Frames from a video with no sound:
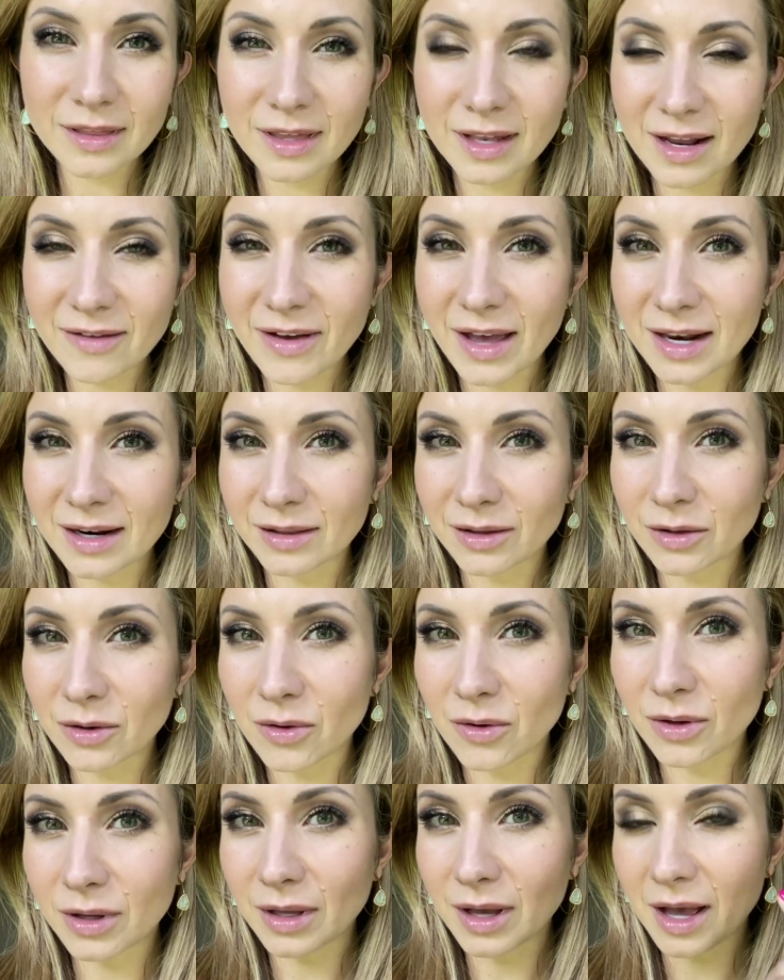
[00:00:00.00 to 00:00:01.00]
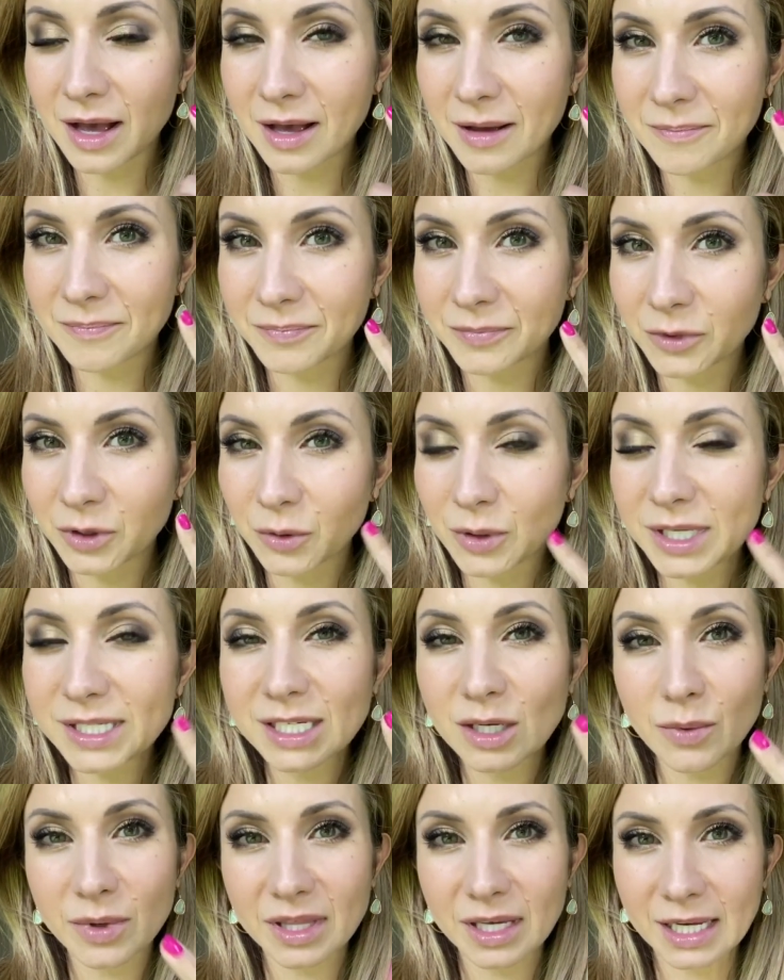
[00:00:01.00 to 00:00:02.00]
that I've had a little
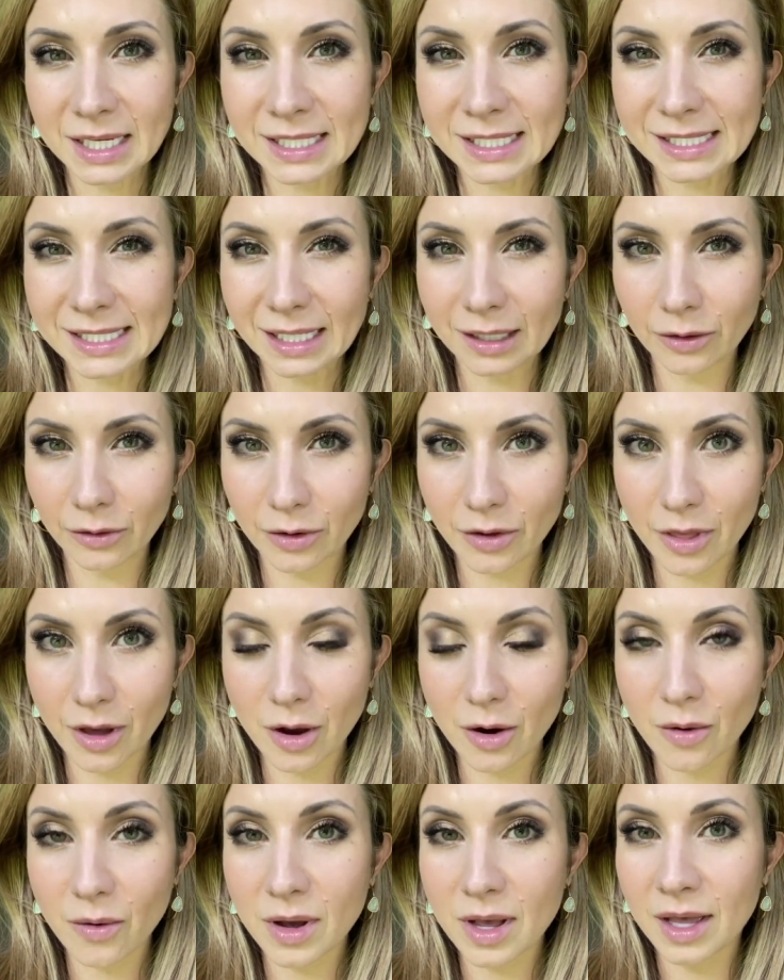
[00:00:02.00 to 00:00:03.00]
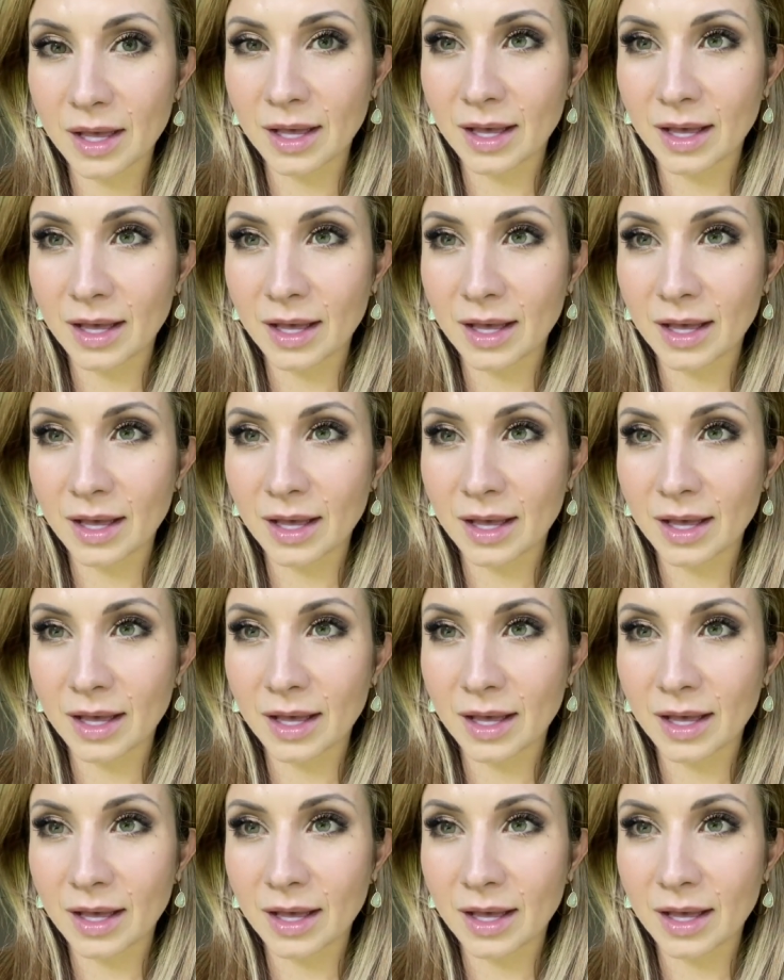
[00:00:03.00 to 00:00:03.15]
creasing with the concealer though.